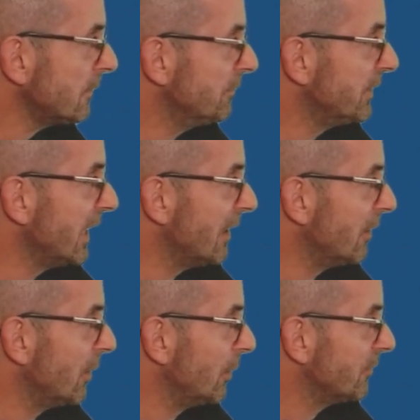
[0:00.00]
The
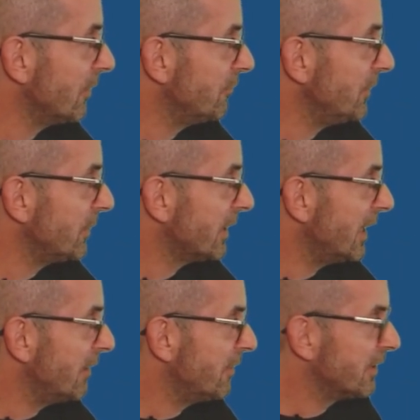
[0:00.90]
yellows over the UK
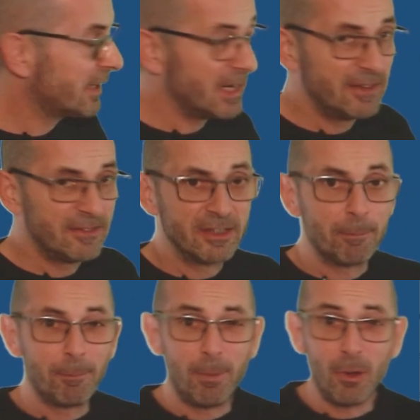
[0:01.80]
are indicating a
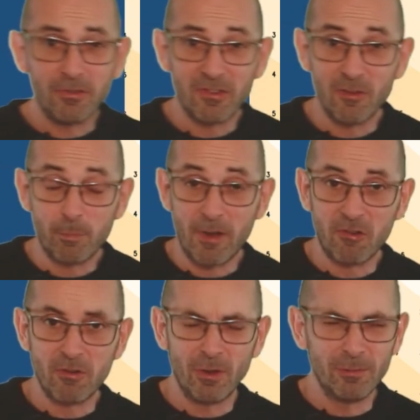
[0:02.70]
positive
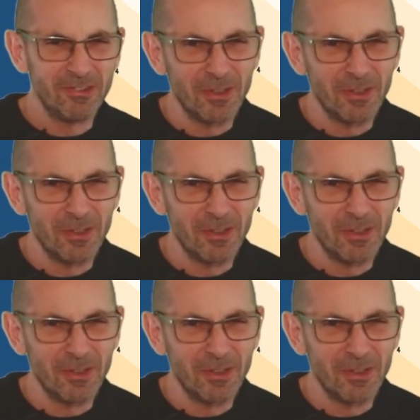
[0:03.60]
pressure anomaly.